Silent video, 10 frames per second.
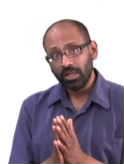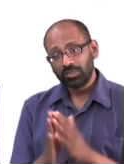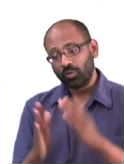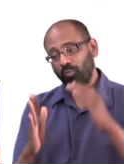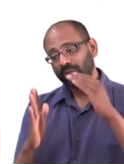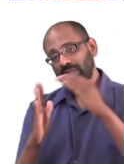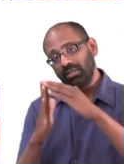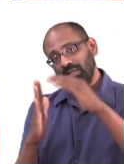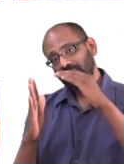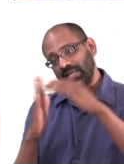So within
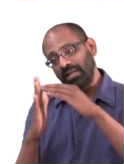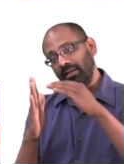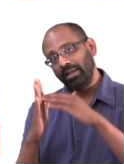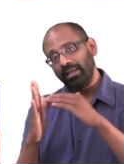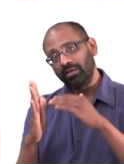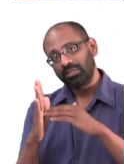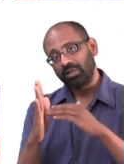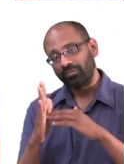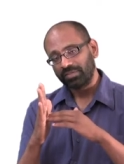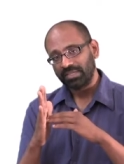the channel layers
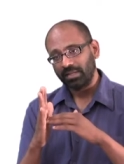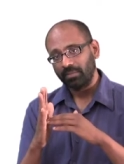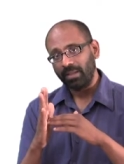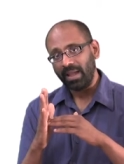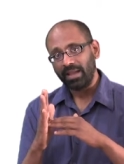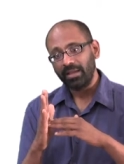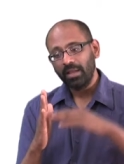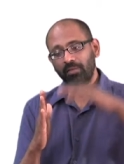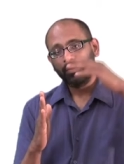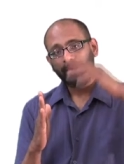of a single band,
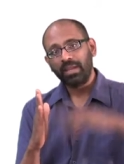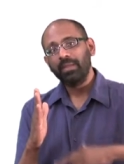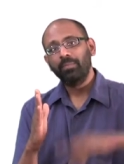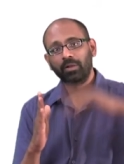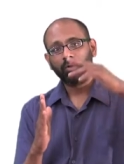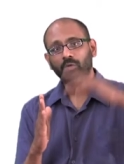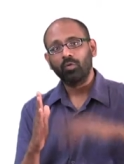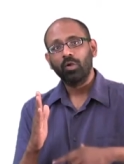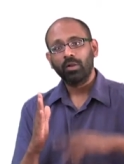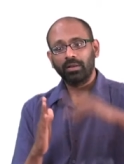we are able
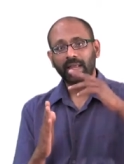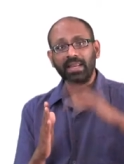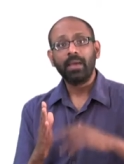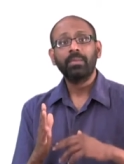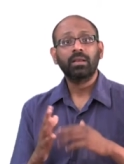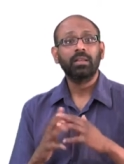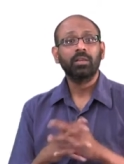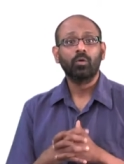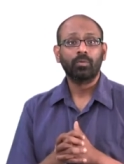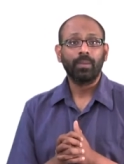to dynamically
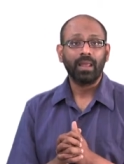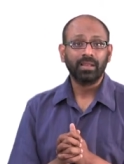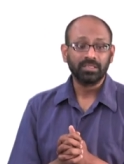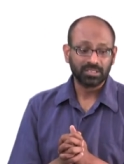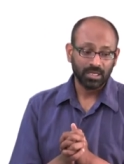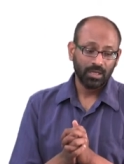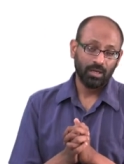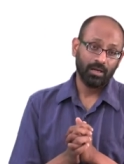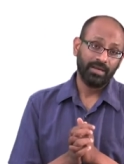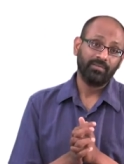load balance
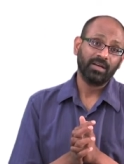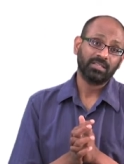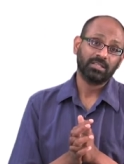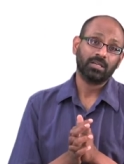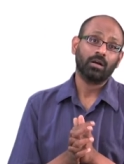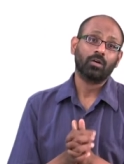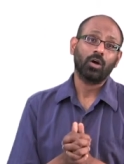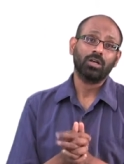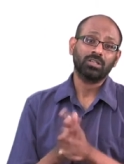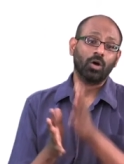uh, devices
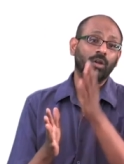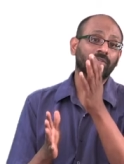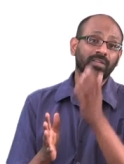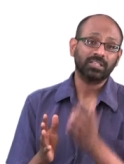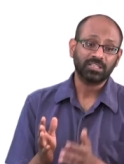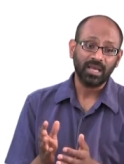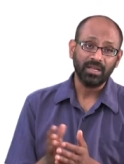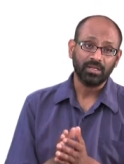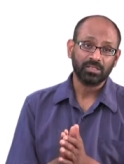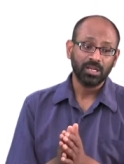across all of these
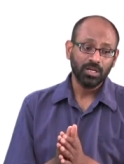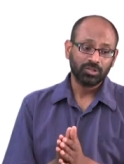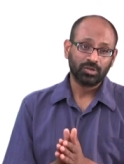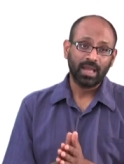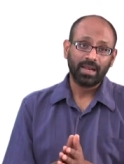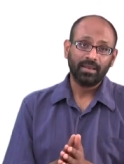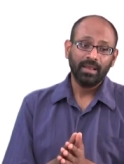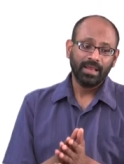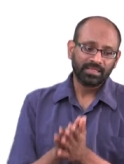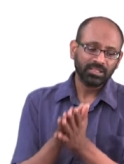channels so that
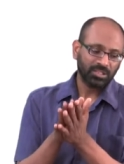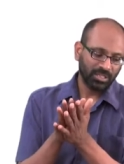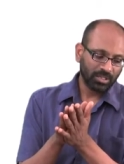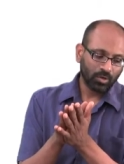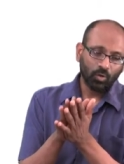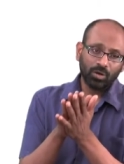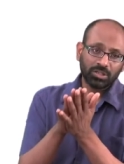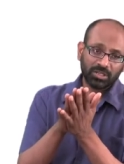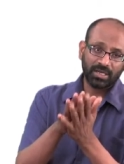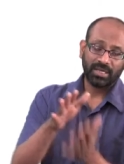essentially the goal
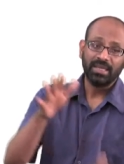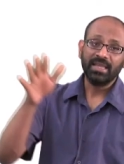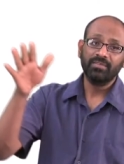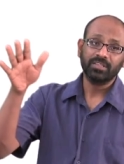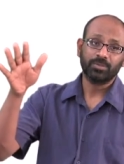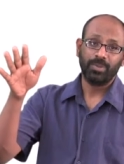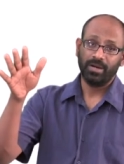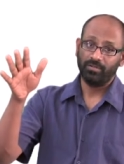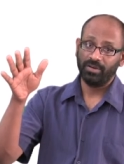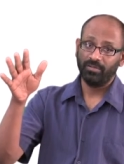is to get an even
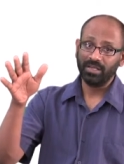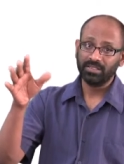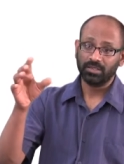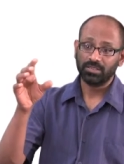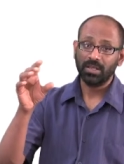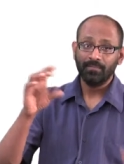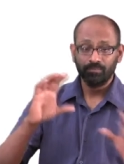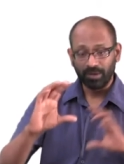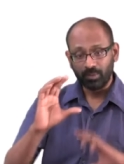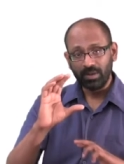spread of devices
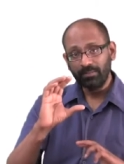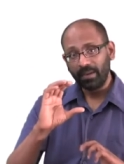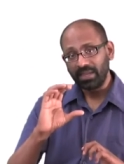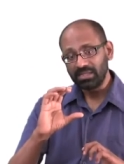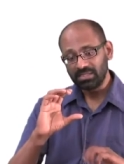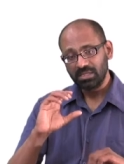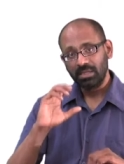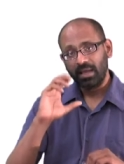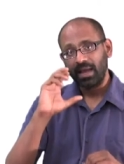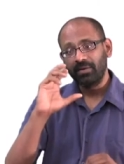between bands
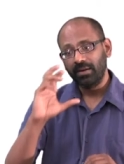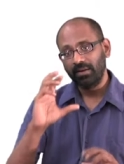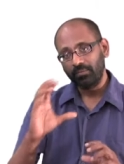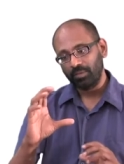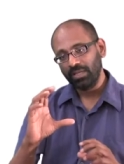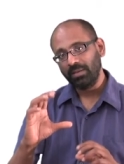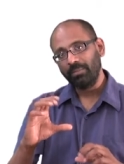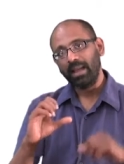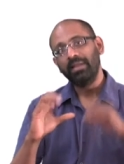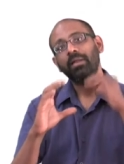and within a
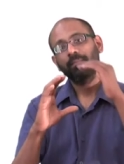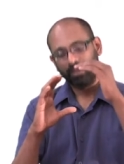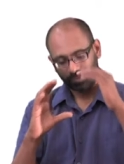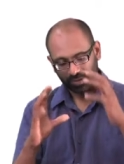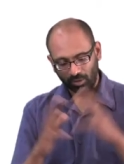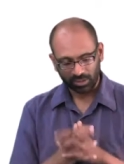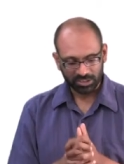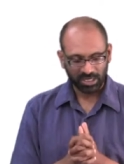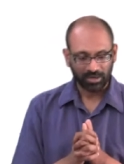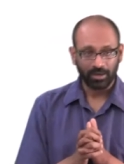band between all the
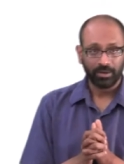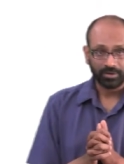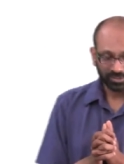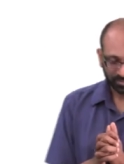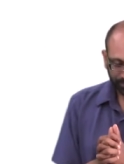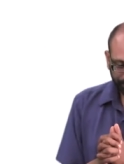channel layers.